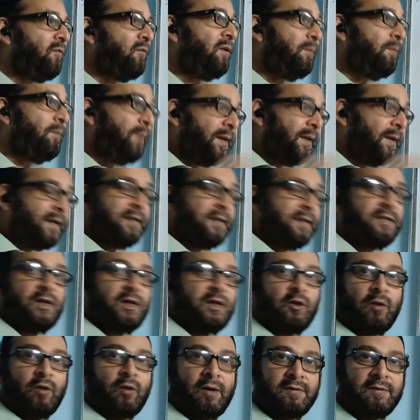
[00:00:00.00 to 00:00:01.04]
We will make it
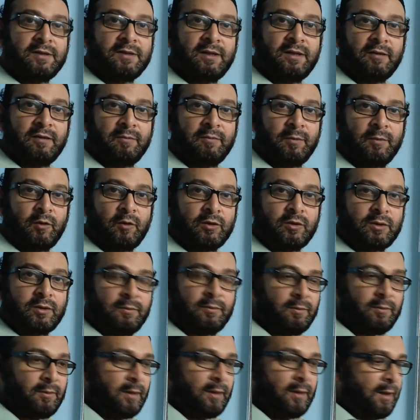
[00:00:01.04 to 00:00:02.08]
0 ourselves
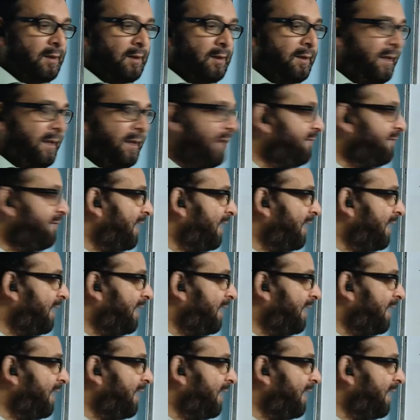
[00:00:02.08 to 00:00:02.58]
because